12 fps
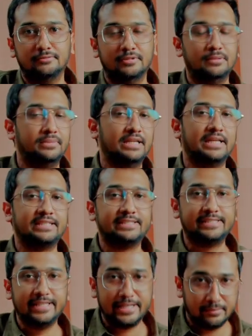will be like
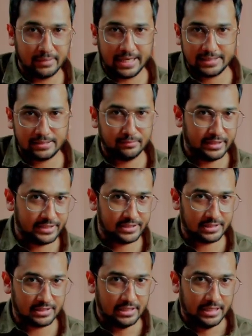same as a
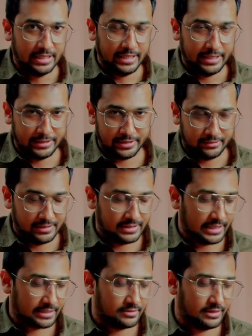major intervals
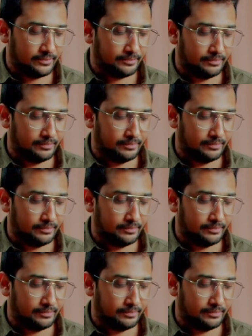actually,